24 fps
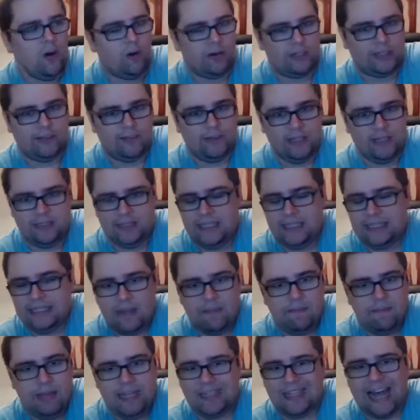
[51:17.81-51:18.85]
or something this
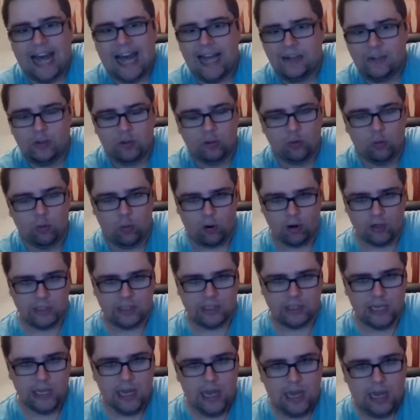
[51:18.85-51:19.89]
can be tied
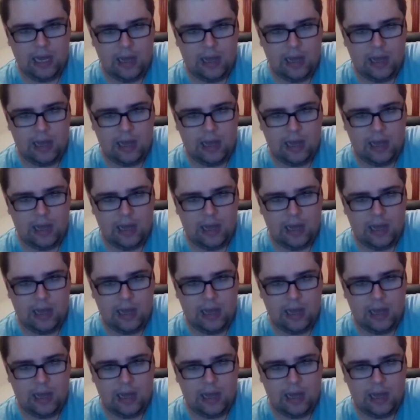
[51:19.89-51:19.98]
towards